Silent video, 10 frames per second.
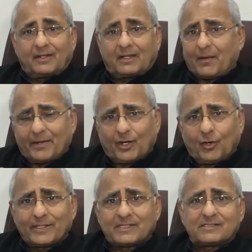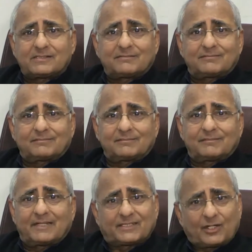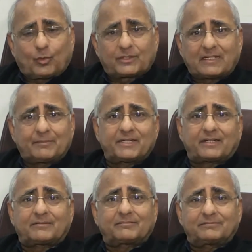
Now I know it's an old subject.